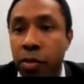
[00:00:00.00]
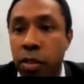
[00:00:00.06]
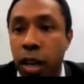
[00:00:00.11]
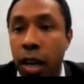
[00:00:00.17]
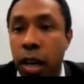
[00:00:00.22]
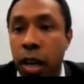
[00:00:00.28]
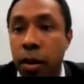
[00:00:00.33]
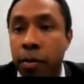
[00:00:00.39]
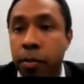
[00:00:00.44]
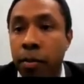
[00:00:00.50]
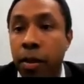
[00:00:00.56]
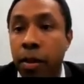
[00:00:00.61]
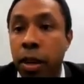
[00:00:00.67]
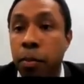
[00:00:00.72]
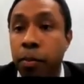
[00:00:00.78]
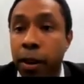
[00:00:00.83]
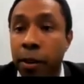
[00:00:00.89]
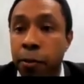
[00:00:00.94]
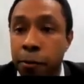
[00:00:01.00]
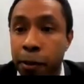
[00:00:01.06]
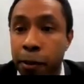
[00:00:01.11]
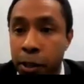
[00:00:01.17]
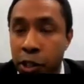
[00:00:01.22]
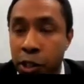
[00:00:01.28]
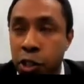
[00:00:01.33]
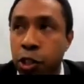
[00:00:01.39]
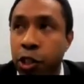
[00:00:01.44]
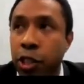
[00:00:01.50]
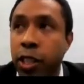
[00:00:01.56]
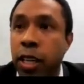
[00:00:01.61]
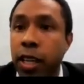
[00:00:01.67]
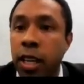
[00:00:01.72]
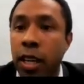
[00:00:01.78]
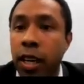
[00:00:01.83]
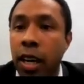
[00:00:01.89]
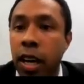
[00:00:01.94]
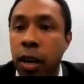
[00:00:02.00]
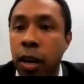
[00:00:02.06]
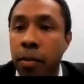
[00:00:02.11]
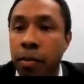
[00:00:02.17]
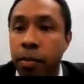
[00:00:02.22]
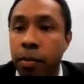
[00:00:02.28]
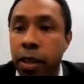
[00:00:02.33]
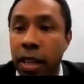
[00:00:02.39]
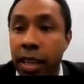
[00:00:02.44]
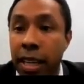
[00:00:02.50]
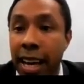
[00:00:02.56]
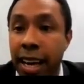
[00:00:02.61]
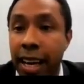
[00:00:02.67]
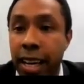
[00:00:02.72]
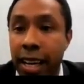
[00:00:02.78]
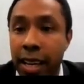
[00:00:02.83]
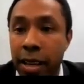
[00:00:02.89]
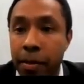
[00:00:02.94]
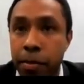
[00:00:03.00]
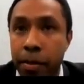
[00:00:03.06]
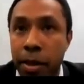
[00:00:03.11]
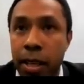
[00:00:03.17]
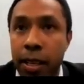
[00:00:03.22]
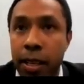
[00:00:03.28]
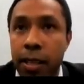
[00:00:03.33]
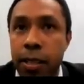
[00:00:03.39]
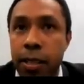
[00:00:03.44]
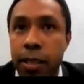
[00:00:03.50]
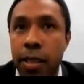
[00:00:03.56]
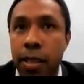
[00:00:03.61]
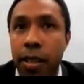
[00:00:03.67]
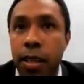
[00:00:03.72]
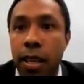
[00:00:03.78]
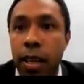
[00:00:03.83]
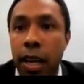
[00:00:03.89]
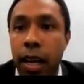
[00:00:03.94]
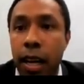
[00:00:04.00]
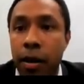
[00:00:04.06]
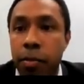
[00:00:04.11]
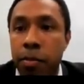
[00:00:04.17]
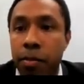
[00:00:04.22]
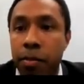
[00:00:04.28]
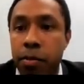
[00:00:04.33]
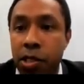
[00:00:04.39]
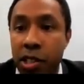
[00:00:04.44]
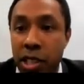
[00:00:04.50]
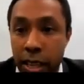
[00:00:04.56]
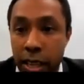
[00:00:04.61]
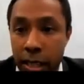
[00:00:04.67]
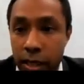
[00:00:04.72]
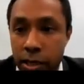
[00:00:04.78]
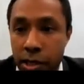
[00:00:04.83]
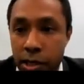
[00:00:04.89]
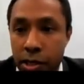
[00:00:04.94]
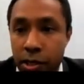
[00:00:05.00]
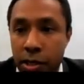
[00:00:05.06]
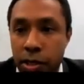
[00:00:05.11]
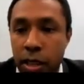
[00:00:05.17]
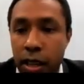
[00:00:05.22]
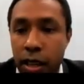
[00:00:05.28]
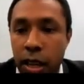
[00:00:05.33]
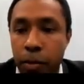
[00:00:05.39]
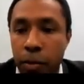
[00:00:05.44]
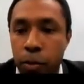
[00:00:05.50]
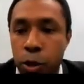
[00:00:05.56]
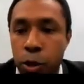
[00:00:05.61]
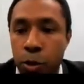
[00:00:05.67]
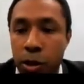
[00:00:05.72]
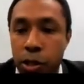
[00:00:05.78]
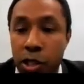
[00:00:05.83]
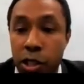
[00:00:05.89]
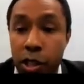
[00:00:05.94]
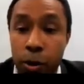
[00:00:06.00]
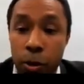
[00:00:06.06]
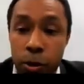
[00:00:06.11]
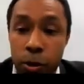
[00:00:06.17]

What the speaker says: in my first year in academic skills, which was a